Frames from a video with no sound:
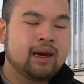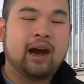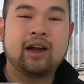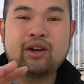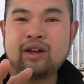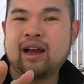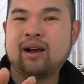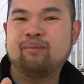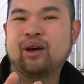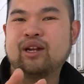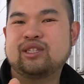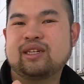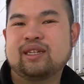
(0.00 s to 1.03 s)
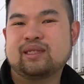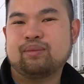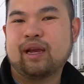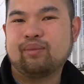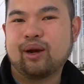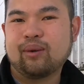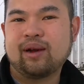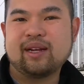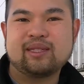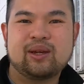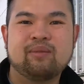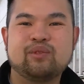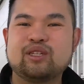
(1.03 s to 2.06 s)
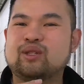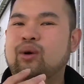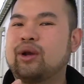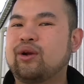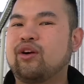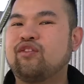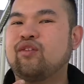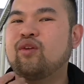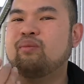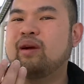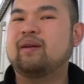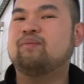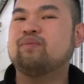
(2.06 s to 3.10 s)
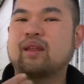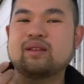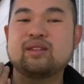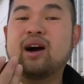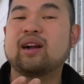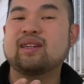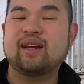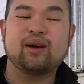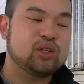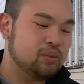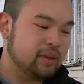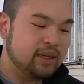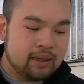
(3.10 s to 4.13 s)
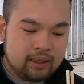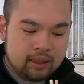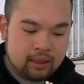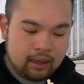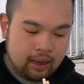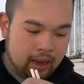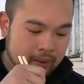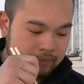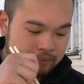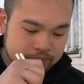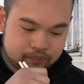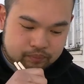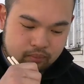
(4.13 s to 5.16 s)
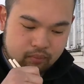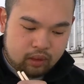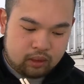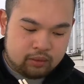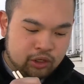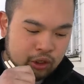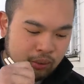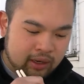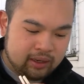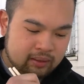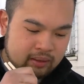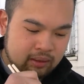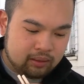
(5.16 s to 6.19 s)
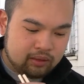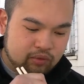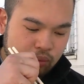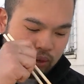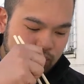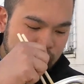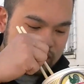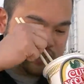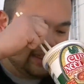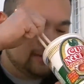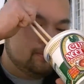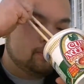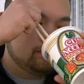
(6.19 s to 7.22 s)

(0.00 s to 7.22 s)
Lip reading: I don't know how butter chicken is made, by the way, so I'm just going off of what my tongue tells me. You know what? Give it one more sip.